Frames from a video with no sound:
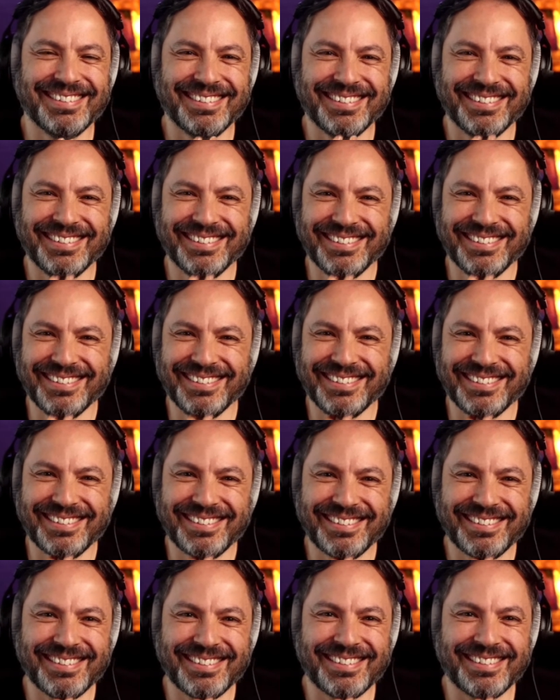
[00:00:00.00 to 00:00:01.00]

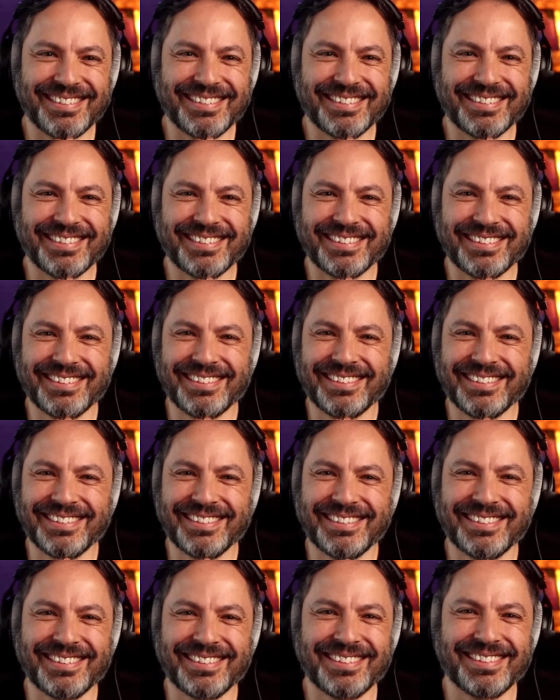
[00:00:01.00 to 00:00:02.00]

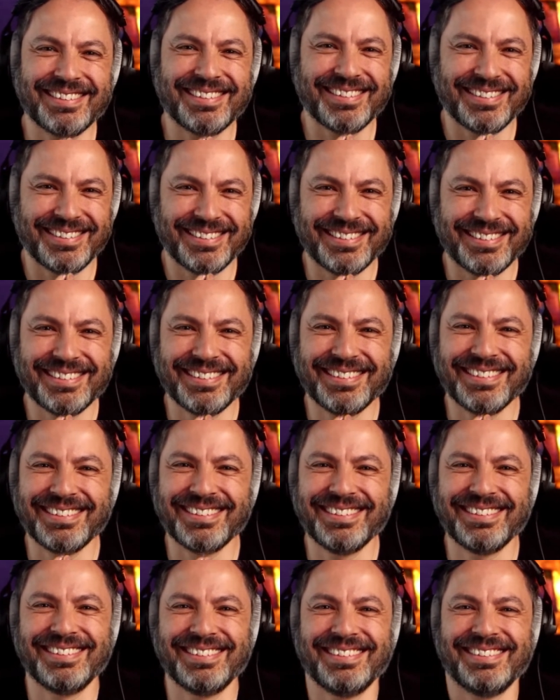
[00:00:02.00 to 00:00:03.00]

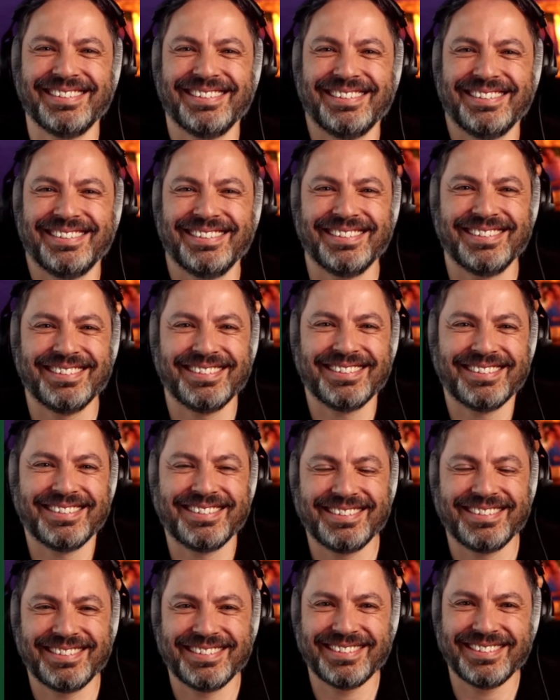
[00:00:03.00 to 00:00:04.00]

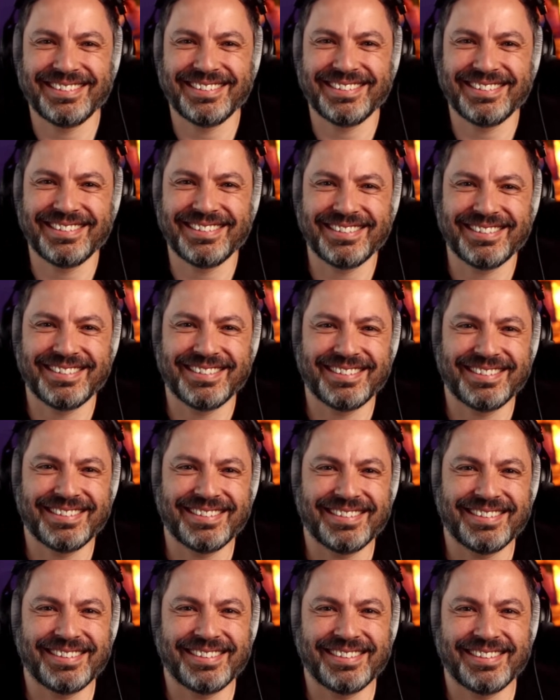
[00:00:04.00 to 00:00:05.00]
The person shown says nothing.